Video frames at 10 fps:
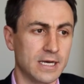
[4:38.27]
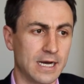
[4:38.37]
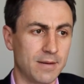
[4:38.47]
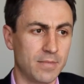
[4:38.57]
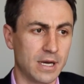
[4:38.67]

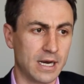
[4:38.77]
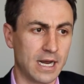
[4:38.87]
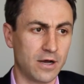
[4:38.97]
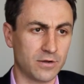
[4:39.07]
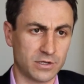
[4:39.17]

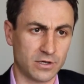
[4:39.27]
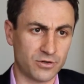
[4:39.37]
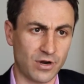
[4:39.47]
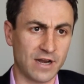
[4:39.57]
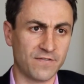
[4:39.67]
allows
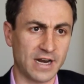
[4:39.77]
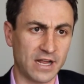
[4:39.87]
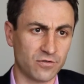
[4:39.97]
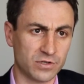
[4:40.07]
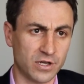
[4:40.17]
Australian
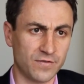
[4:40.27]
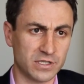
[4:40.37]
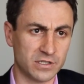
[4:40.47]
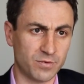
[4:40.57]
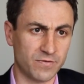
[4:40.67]
financial
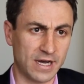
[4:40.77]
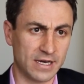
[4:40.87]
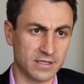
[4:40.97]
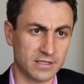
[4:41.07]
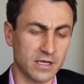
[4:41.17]
services
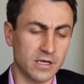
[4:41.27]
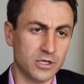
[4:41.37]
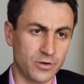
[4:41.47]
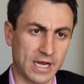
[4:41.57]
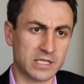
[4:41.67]
providers
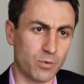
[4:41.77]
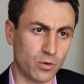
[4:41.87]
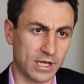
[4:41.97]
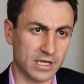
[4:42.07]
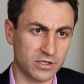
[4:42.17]
to
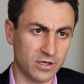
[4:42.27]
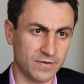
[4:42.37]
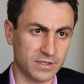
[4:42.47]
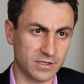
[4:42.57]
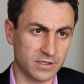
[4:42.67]
export their
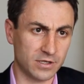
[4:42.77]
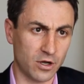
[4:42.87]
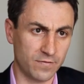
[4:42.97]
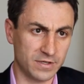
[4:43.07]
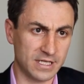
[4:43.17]
services
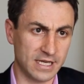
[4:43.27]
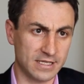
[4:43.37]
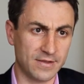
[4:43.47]
overseas.